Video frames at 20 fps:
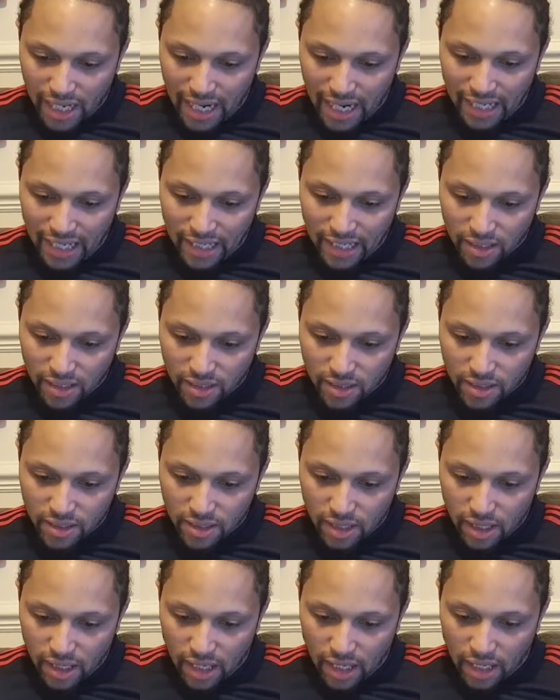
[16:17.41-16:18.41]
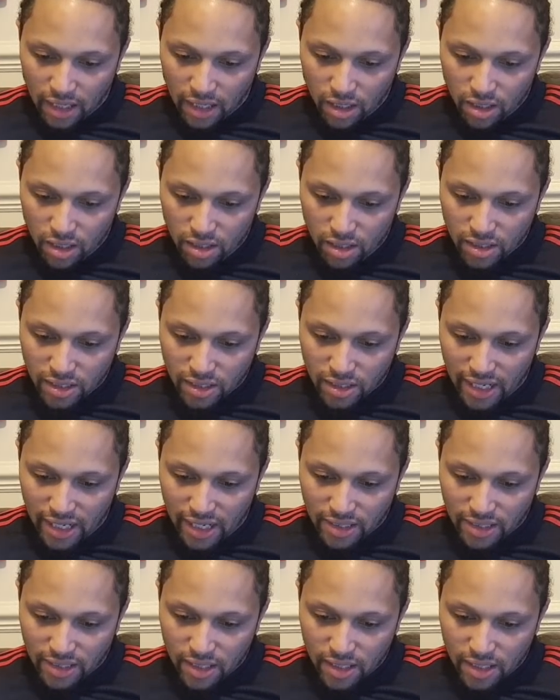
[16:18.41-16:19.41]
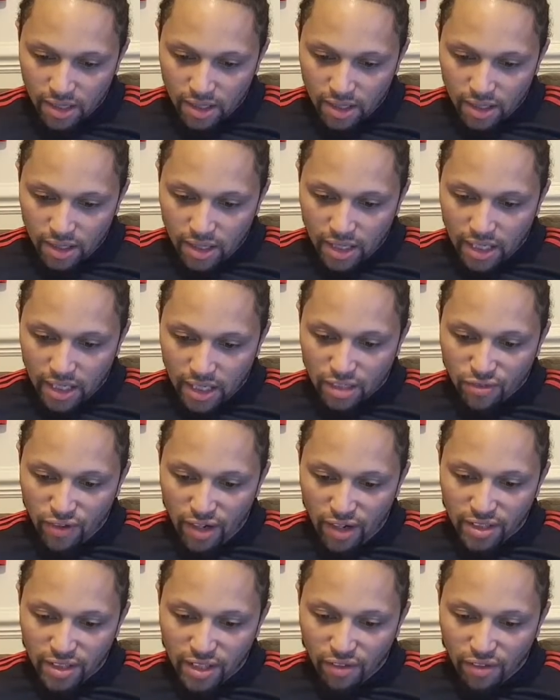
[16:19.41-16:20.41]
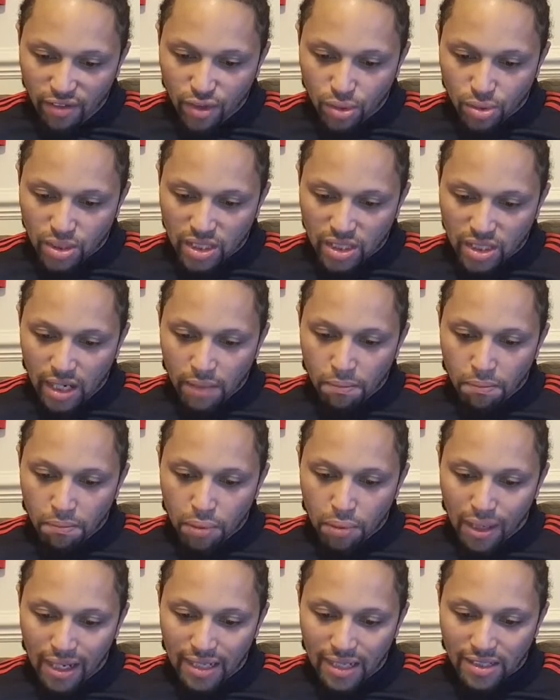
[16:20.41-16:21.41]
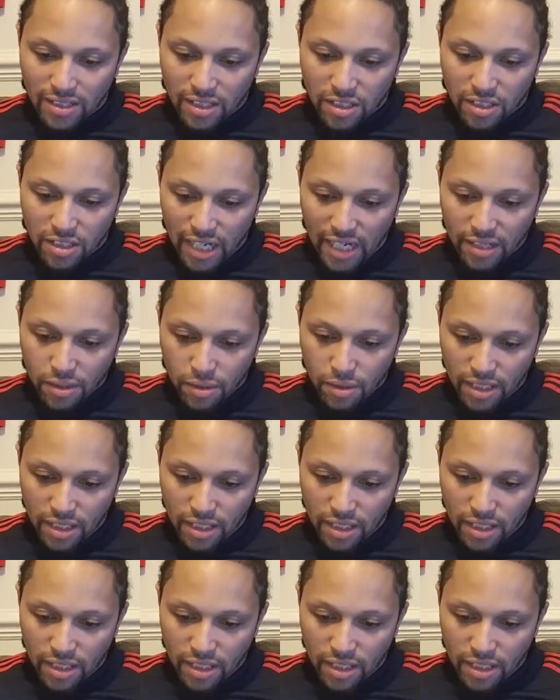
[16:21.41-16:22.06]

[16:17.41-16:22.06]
Alex Alert says, it's very difficult to sign players in January.